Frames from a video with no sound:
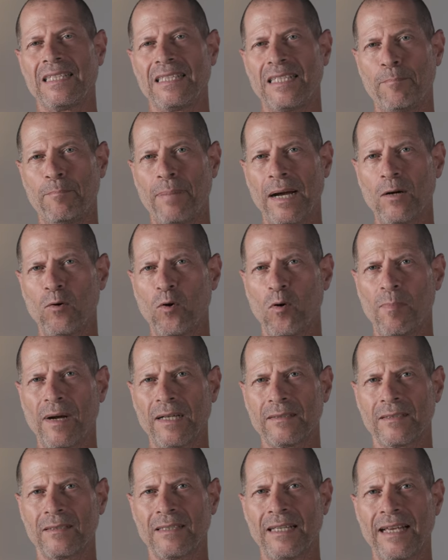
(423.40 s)
The power
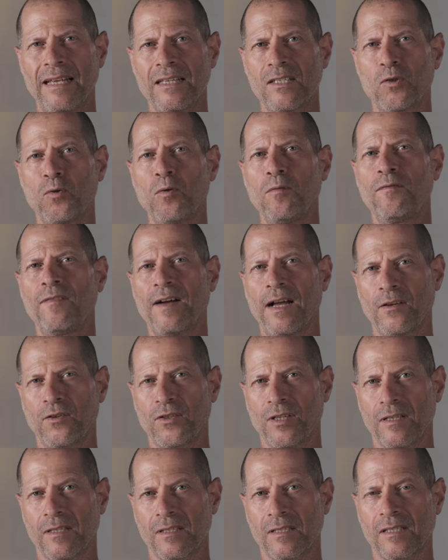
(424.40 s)
button has two
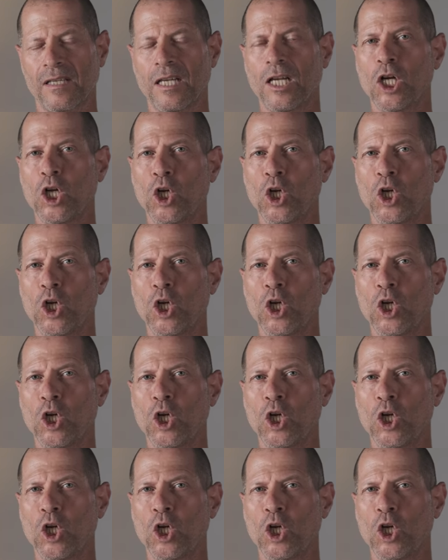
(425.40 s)
functions.